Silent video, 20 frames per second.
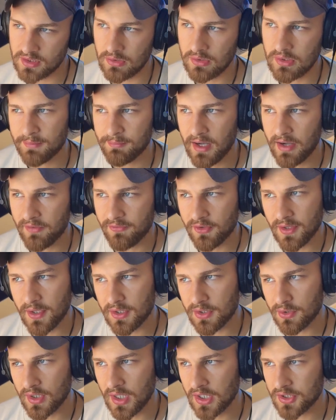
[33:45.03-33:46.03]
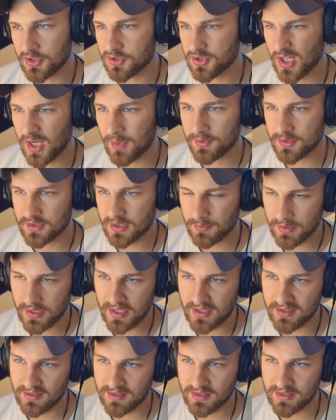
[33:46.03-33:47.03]
So I feel like you and I should chop this up
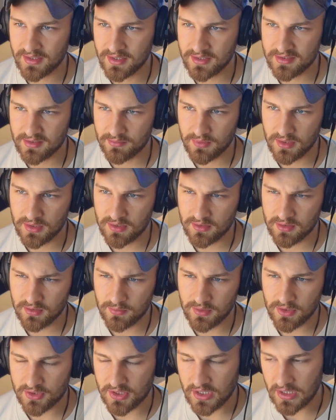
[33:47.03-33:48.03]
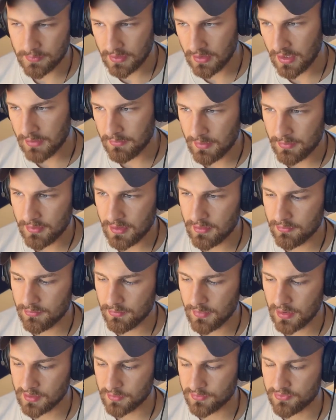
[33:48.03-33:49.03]
again in some other time, and maybe
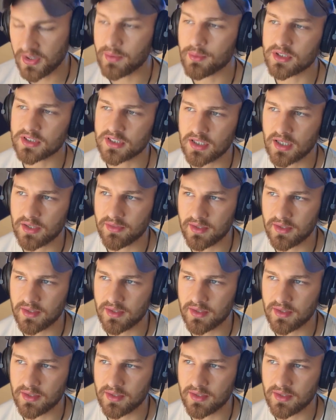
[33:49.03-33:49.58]
make some frameworks here.